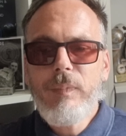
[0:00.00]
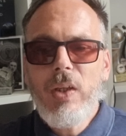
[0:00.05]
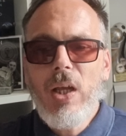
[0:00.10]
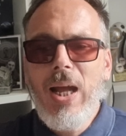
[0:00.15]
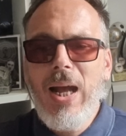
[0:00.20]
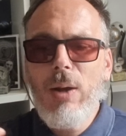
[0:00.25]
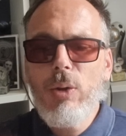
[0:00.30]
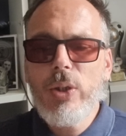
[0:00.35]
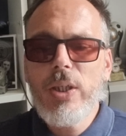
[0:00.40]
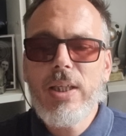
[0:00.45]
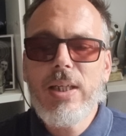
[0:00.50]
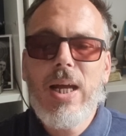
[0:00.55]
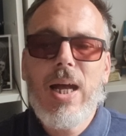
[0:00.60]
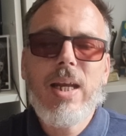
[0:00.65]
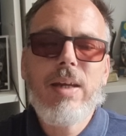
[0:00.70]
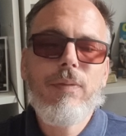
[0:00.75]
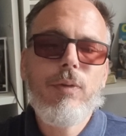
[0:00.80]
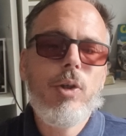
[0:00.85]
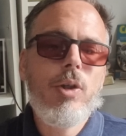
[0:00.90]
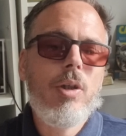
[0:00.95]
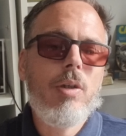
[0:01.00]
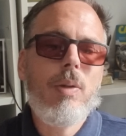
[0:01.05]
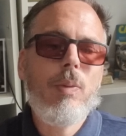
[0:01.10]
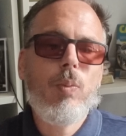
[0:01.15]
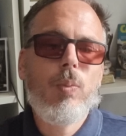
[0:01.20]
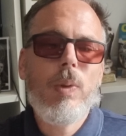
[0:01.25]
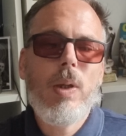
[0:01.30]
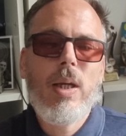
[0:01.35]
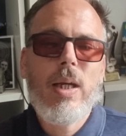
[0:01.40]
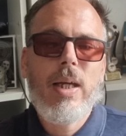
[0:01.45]
How can Cardiff
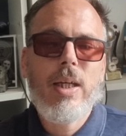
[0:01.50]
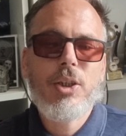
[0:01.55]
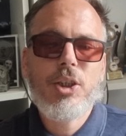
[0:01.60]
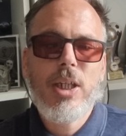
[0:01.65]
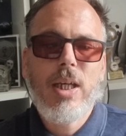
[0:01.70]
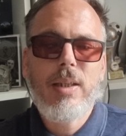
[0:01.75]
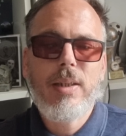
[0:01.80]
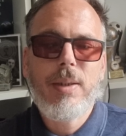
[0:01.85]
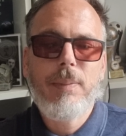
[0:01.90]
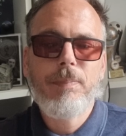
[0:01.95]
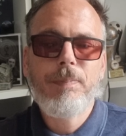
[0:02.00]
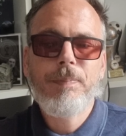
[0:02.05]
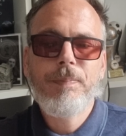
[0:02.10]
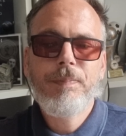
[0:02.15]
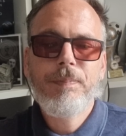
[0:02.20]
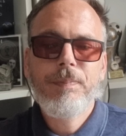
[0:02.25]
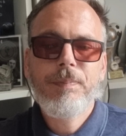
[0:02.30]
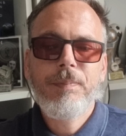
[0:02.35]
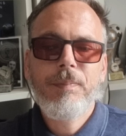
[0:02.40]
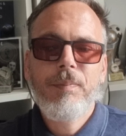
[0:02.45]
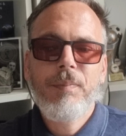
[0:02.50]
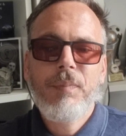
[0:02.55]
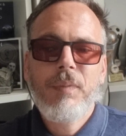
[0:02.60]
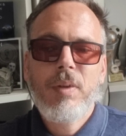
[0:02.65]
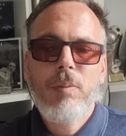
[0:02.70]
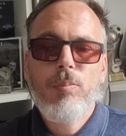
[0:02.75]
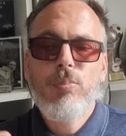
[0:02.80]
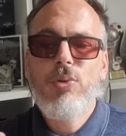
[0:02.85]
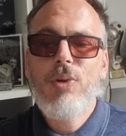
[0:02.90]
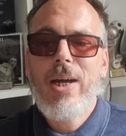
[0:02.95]
hurt Cheltenham?
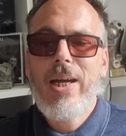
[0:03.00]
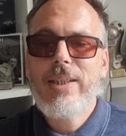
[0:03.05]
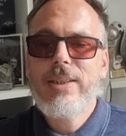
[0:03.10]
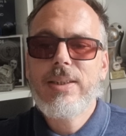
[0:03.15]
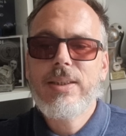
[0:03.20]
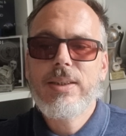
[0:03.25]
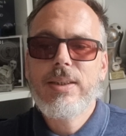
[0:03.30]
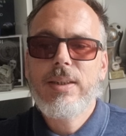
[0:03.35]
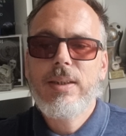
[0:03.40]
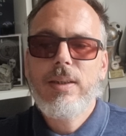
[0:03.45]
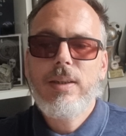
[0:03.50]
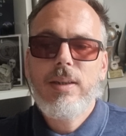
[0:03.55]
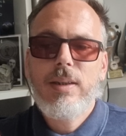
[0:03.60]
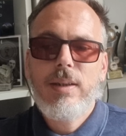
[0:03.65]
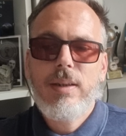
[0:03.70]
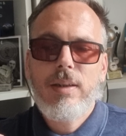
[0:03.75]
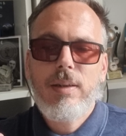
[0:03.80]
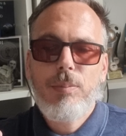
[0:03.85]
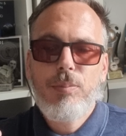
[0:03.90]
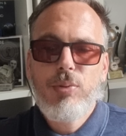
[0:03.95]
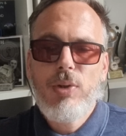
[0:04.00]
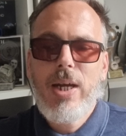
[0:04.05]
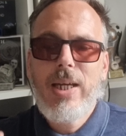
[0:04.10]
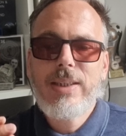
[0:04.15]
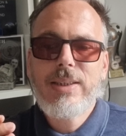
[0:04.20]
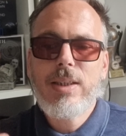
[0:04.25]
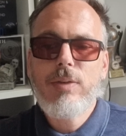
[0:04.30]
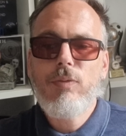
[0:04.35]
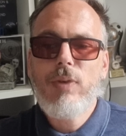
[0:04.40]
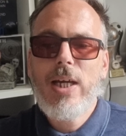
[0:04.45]
Press
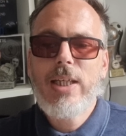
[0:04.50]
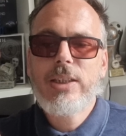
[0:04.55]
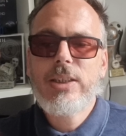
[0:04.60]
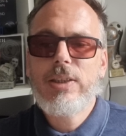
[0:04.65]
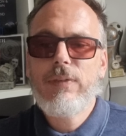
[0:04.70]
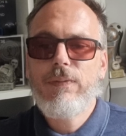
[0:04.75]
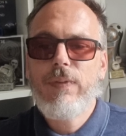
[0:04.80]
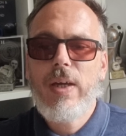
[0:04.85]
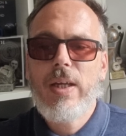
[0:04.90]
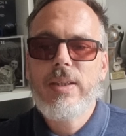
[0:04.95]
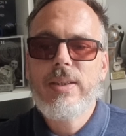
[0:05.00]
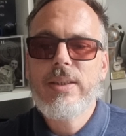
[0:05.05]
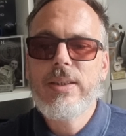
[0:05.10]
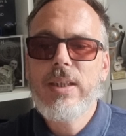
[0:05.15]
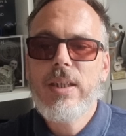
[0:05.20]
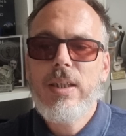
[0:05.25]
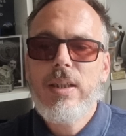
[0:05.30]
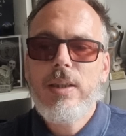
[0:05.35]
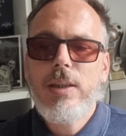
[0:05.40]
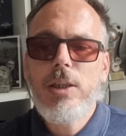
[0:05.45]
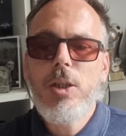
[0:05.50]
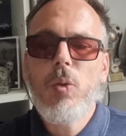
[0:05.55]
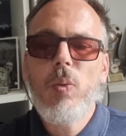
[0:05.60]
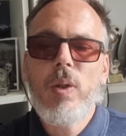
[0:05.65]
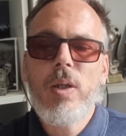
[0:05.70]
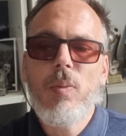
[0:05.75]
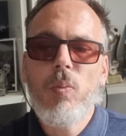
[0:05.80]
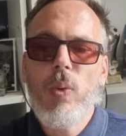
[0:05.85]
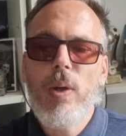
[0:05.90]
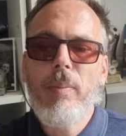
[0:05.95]
and rest defence.
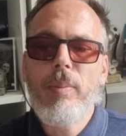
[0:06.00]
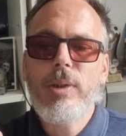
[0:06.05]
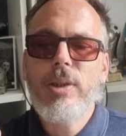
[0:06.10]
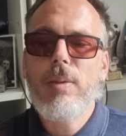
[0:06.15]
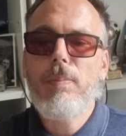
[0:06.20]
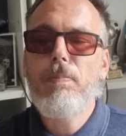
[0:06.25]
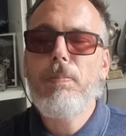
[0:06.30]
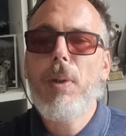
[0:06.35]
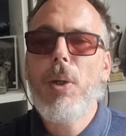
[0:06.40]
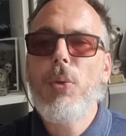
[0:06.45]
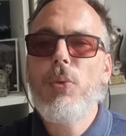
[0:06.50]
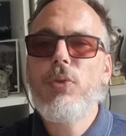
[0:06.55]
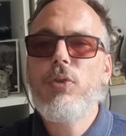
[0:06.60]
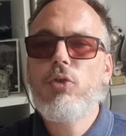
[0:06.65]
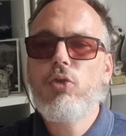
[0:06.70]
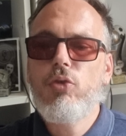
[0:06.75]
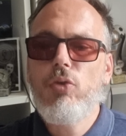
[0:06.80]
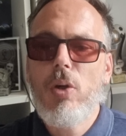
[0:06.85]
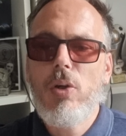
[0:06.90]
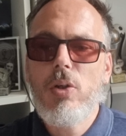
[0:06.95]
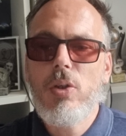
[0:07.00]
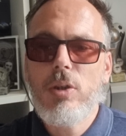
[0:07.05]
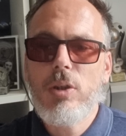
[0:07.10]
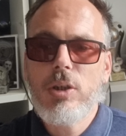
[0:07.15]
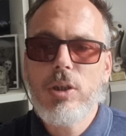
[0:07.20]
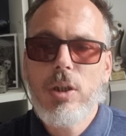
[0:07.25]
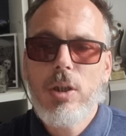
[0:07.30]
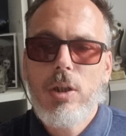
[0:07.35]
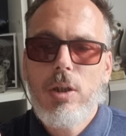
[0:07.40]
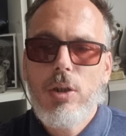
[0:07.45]
Luton and Wimbledon both
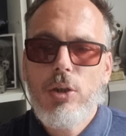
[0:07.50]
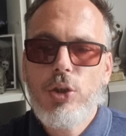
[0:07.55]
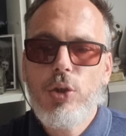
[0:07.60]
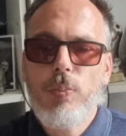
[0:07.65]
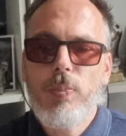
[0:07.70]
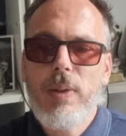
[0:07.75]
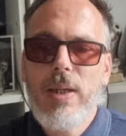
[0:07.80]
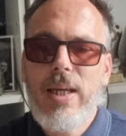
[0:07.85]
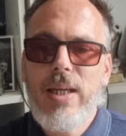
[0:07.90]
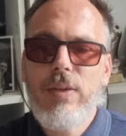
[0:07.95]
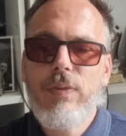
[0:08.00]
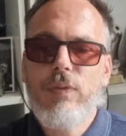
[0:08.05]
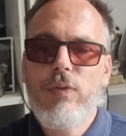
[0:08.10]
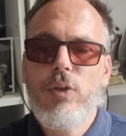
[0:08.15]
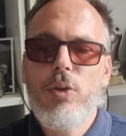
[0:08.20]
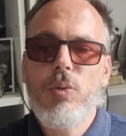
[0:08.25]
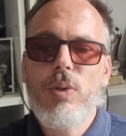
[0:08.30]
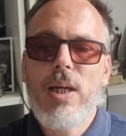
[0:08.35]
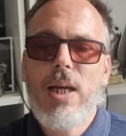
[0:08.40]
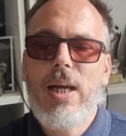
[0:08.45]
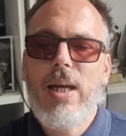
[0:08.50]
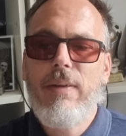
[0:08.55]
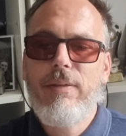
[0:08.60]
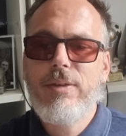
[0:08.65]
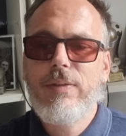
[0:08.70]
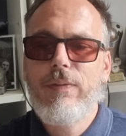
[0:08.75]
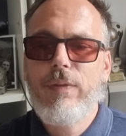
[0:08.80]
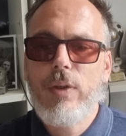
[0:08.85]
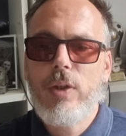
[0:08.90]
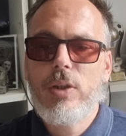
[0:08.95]
struggled to play through Cardiff's
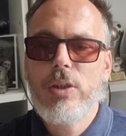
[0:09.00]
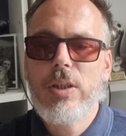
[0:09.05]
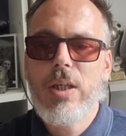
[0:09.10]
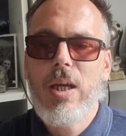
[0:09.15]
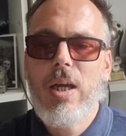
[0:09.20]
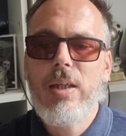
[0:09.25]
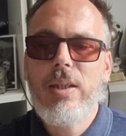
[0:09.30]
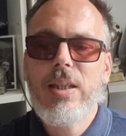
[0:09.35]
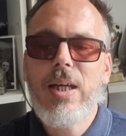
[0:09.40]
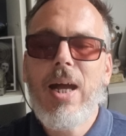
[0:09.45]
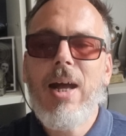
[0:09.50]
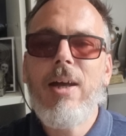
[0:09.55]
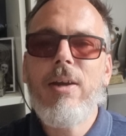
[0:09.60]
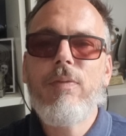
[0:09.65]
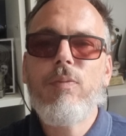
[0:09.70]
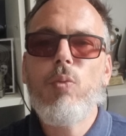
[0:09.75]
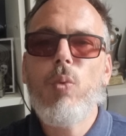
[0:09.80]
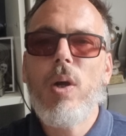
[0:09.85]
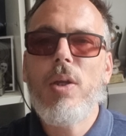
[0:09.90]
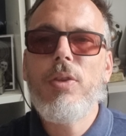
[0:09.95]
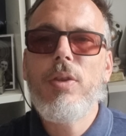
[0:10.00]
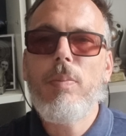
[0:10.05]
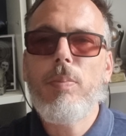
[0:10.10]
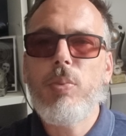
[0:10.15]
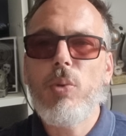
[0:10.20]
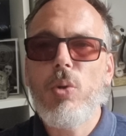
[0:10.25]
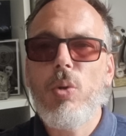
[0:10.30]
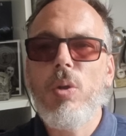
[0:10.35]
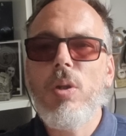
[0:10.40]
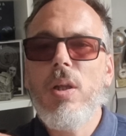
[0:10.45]
first line. Cardiff won the
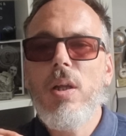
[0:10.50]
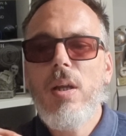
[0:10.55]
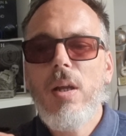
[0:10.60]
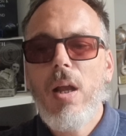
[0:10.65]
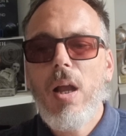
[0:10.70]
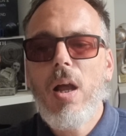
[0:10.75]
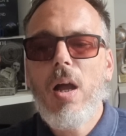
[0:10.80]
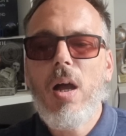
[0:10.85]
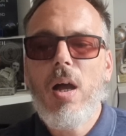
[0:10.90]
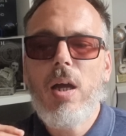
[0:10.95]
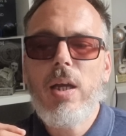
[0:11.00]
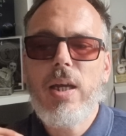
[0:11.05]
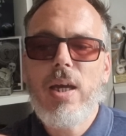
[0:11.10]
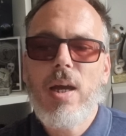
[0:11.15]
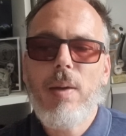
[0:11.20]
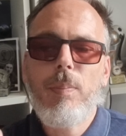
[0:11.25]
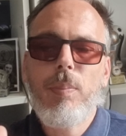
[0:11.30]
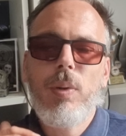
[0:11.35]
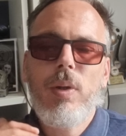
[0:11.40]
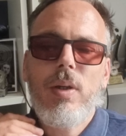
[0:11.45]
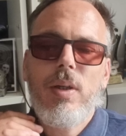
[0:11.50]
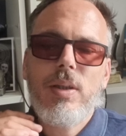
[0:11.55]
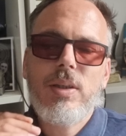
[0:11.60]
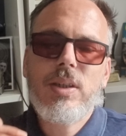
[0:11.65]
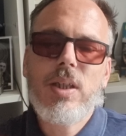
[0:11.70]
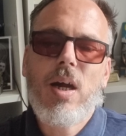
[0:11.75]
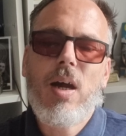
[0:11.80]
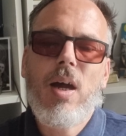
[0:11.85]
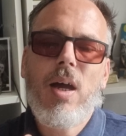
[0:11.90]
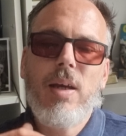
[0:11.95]
ball high up
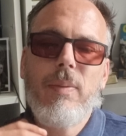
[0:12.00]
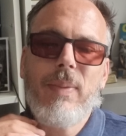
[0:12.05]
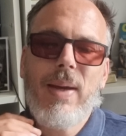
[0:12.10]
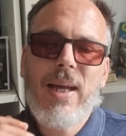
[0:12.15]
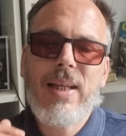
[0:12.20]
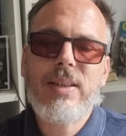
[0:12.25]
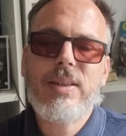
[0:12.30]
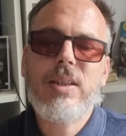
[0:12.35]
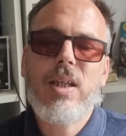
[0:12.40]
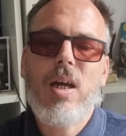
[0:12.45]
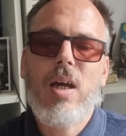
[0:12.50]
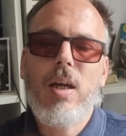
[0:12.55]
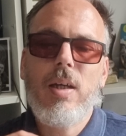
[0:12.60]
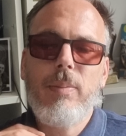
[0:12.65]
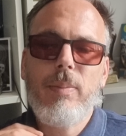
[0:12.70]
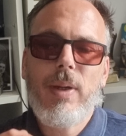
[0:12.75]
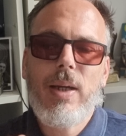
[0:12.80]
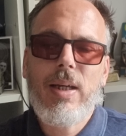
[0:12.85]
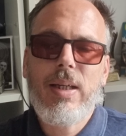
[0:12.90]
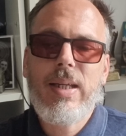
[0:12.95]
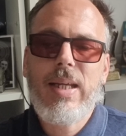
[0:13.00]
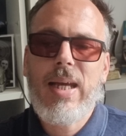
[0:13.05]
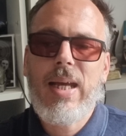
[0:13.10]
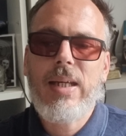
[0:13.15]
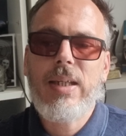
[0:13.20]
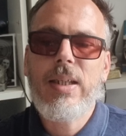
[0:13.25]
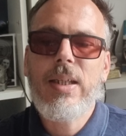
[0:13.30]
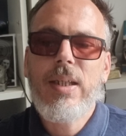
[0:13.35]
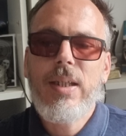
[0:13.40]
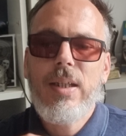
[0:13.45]
time and time
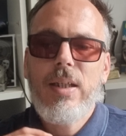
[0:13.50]
again.